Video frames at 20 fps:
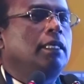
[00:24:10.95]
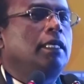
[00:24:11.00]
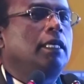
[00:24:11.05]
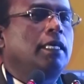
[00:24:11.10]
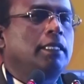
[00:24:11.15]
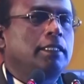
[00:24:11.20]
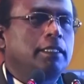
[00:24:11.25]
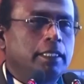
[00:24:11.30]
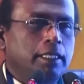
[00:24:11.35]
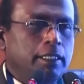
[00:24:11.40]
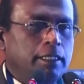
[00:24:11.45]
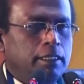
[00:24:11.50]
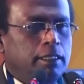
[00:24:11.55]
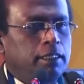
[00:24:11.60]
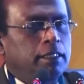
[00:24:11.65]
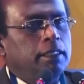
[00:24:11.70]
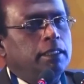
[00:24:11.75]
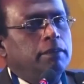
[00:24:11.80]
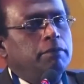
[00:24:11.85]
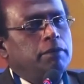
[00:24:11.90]
and then
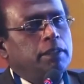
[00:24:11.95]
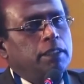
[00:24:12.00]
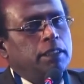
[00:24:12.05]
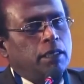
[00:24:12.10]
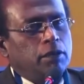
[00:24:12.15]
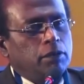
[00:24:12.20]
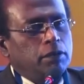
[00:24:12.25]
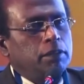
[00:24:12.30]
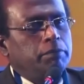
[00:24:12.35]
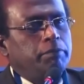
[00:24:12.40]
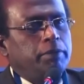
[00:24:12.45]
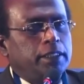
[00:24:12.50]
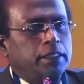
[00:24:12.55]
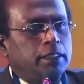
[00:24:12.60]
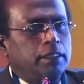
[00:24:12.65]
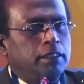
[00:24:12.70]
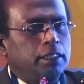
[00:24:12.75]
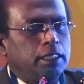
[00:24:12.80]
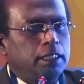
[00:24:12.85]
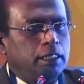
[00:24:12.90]
we allow the
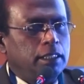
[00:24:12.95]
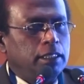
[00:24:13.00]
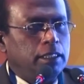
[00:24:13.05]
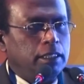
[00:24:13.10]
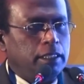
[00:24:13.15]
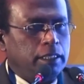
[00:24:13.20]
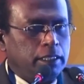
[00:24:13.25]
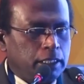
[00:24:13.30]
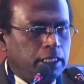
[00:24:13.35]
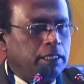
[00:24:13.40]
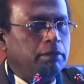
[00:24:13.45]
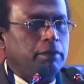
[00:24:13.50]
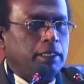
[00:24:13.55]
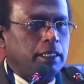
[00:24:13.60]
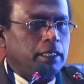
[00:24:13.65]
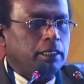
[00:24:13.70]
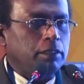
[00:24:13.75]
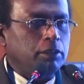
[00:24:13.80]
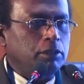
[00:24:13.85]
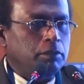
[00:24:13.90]
patient to
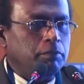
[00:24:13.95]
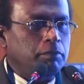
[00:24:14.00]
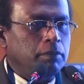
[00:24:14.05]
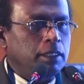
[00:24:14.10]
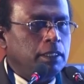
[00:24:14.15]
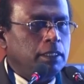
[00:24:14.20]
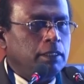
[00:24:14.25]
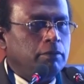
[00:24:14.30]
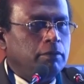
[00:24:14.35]
recoup.